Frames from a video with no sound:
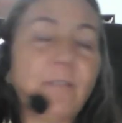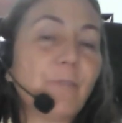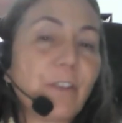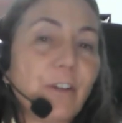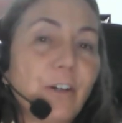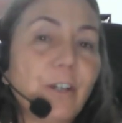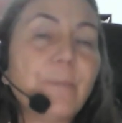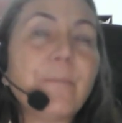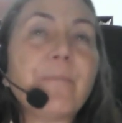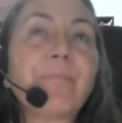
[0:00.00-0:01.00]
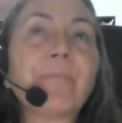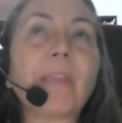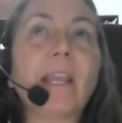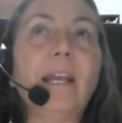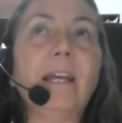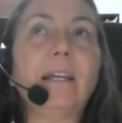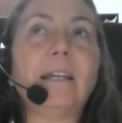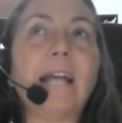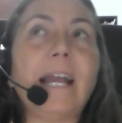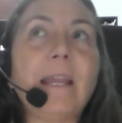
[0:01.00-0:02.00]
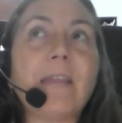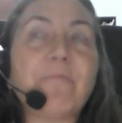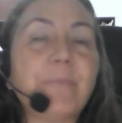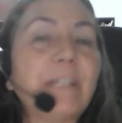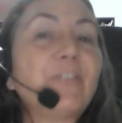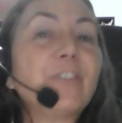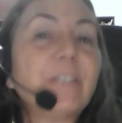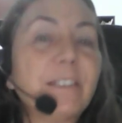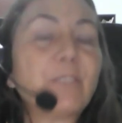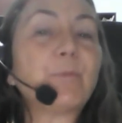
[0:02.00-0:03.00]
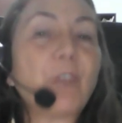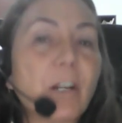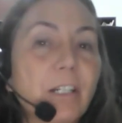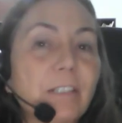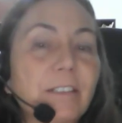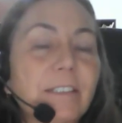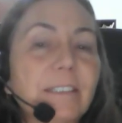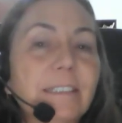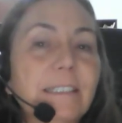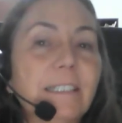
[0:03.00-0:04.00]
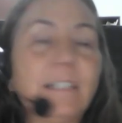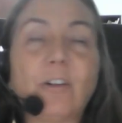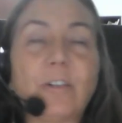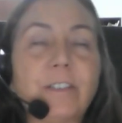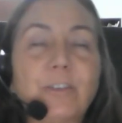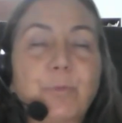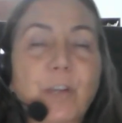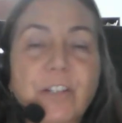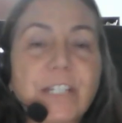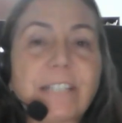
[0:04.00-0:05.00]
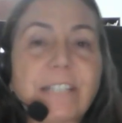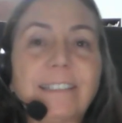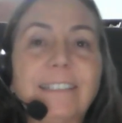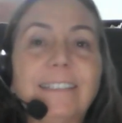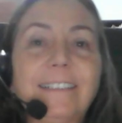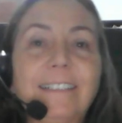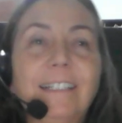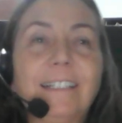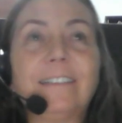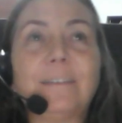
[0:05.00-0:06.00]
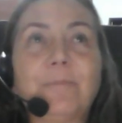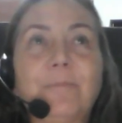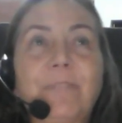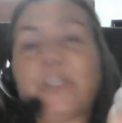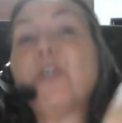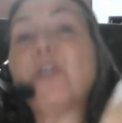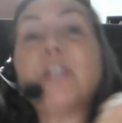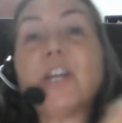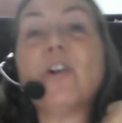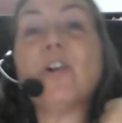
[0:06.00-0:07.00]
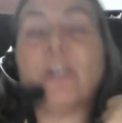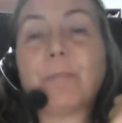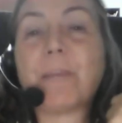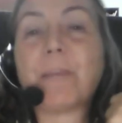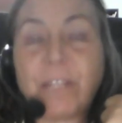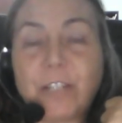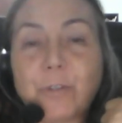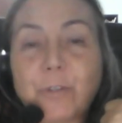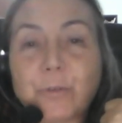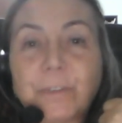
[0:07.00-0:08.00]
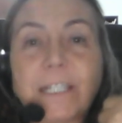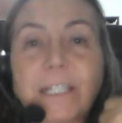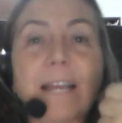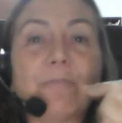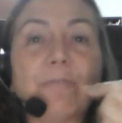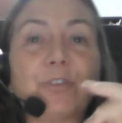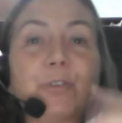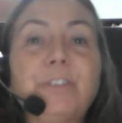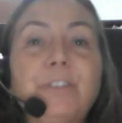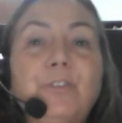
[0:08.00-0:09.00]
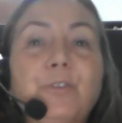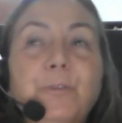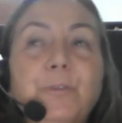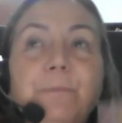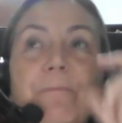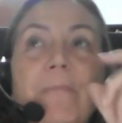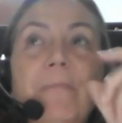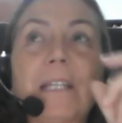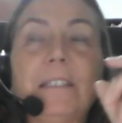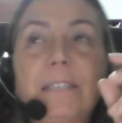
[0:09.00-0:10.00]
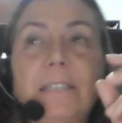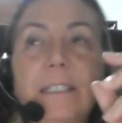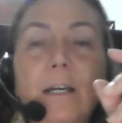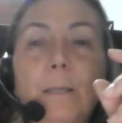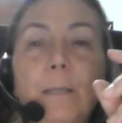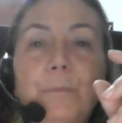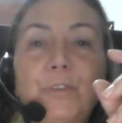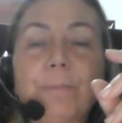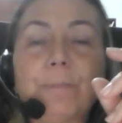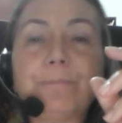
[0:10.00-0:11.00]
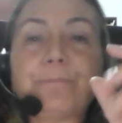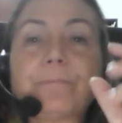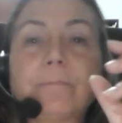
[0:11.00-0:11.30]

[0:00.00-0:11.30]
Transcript: with her. I have mentioned this product or this project very early on in my videos that I was going to set up some